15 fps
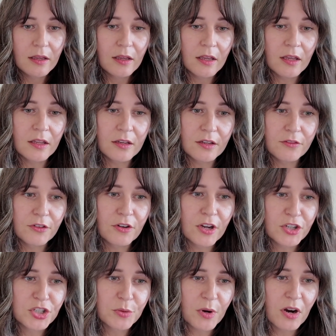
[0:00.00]
And if you're
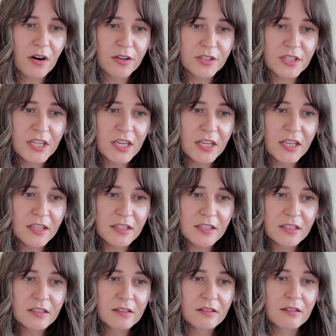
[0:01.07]
not sure where Arnstein
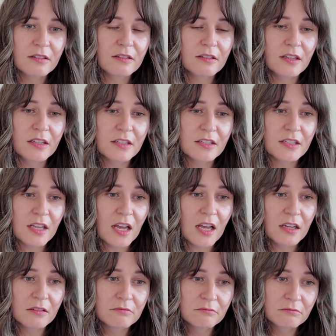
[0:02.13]
is, it's
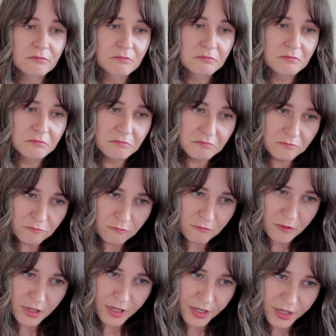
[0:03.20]

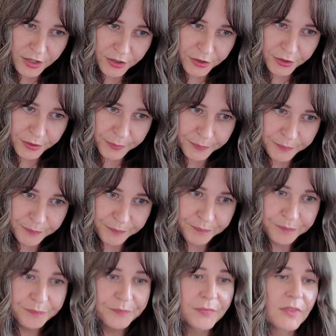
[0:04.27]
right here.
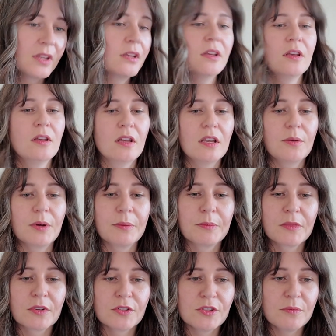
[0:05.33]
Anyway,
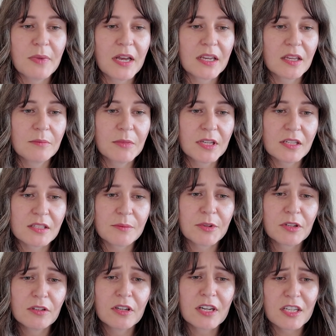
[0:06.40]
I'm gonna zoom back in because I'm
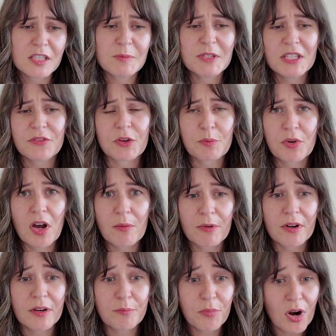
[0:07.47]
gonna look at a specific
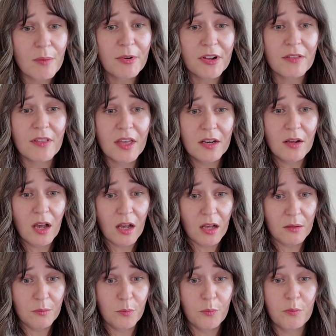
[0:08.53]
property that
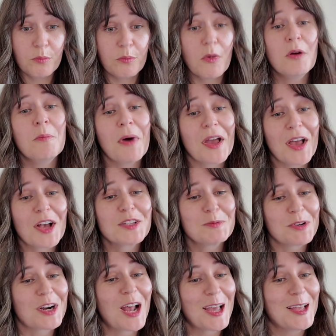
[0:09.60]
my
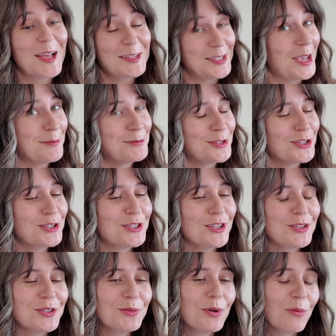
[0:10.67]
husband and I attempted to
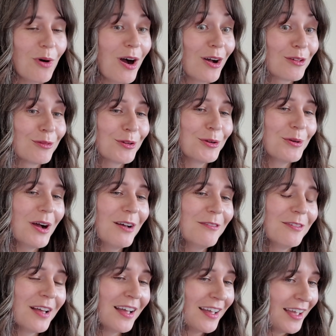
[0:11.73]
do a walkthrough of,
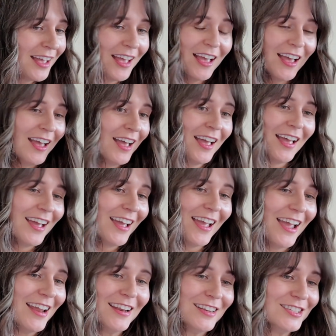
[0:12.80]

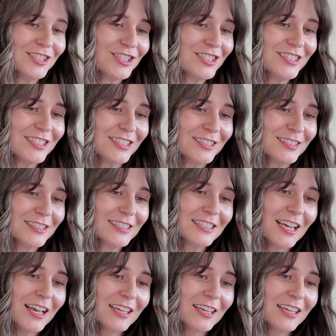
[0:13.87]
and it just didn't